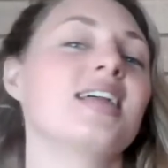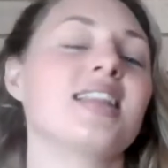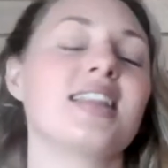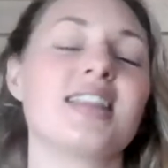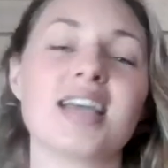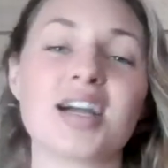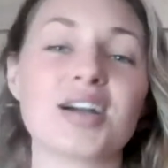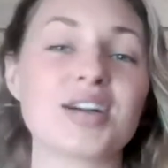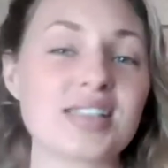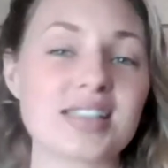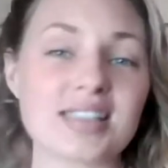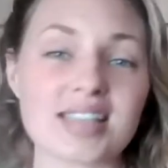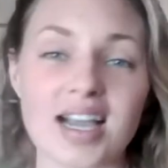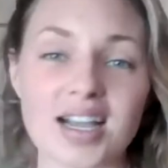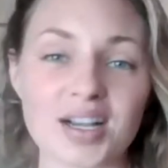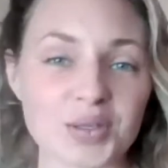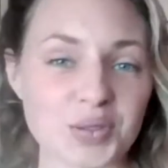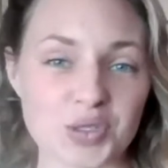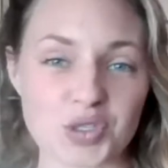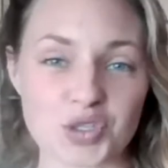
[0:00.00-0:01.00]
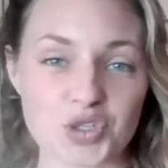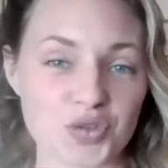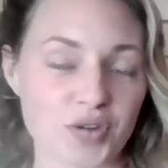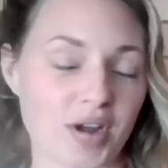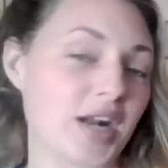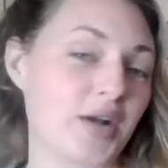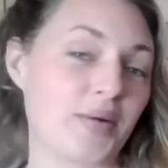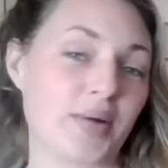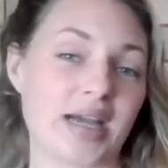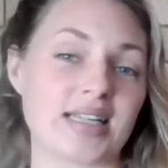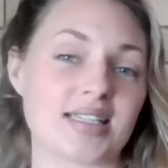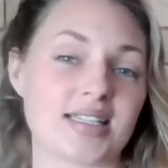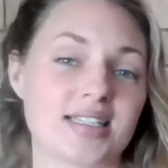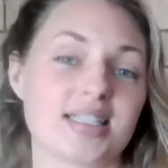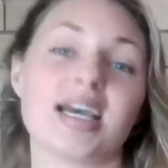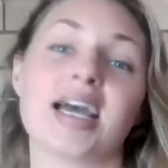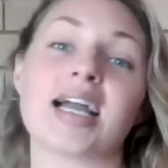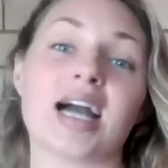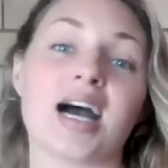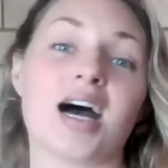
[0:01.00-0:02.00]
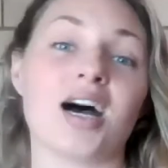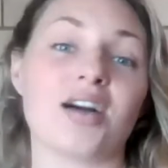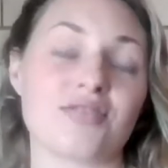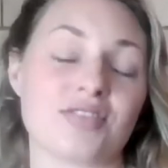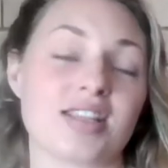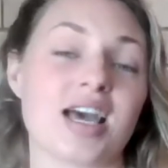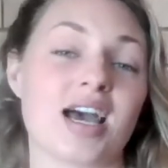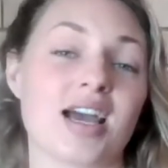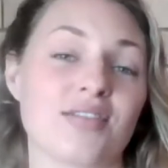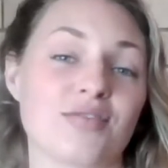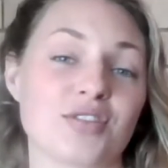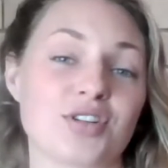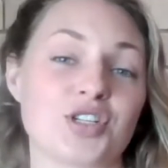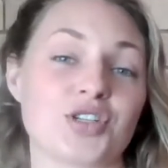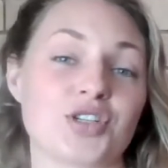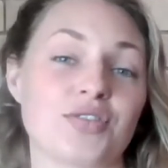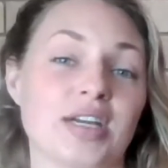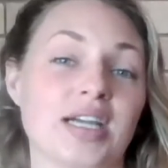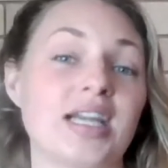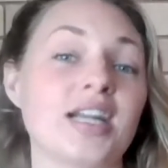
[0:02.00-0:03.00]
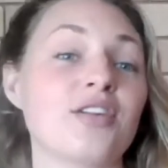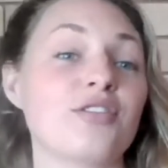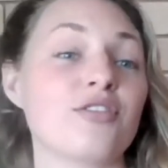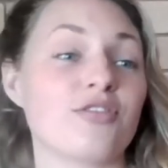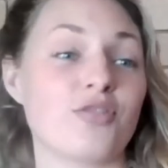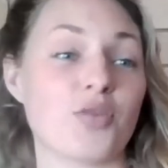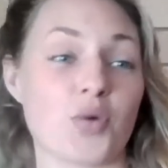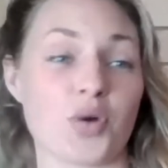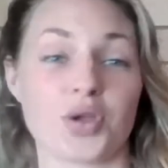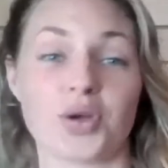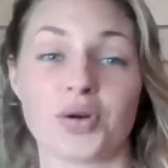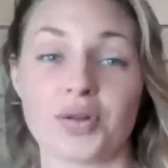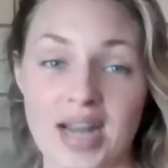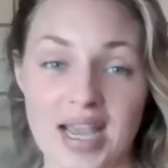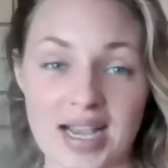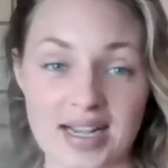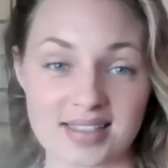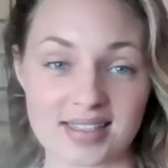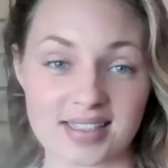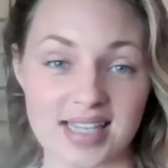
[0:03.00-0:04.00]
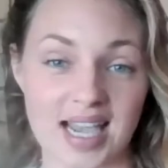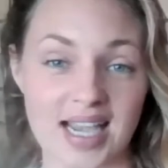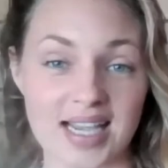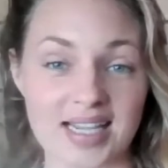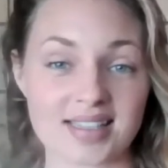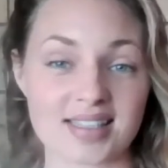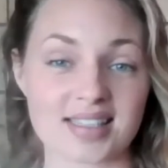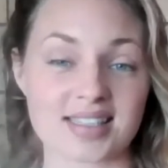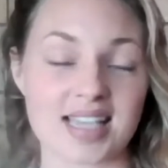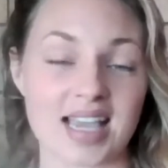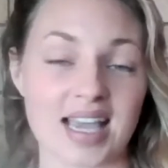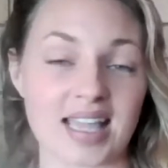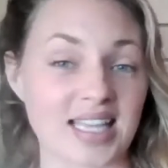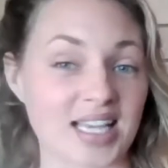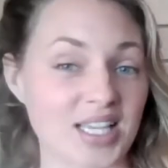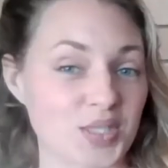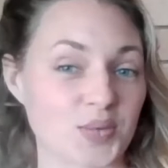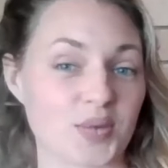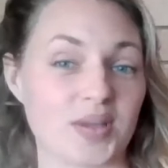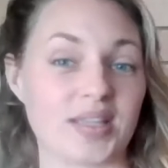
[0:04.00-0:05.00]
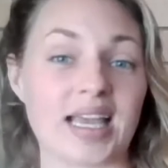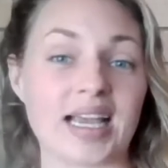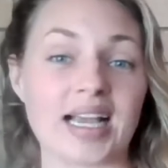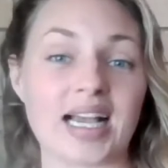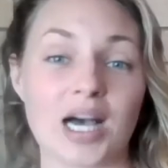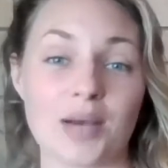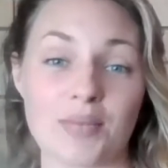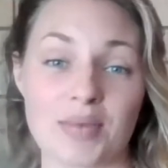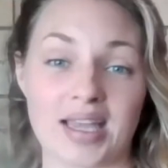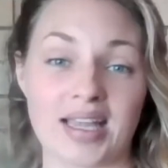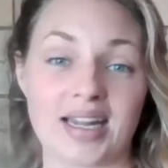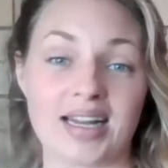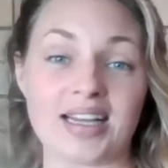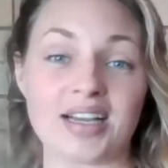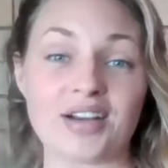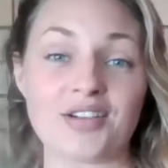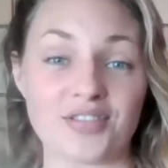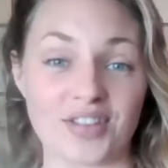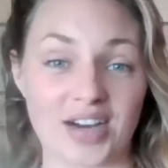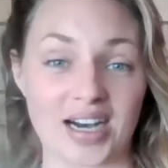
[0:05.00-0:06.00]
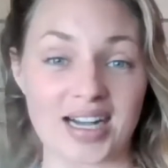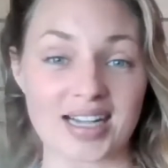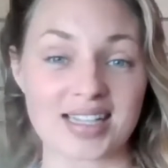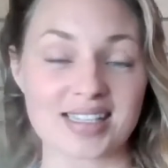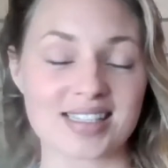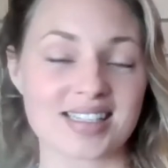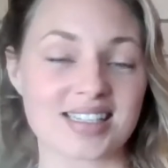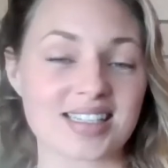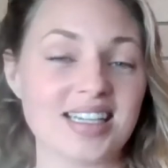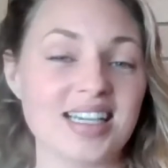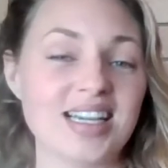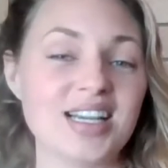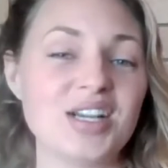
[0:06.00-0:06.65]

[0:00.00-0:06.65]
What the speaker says: There are sales straight away to take after that retreat for your next dates, and that's when they come in fast.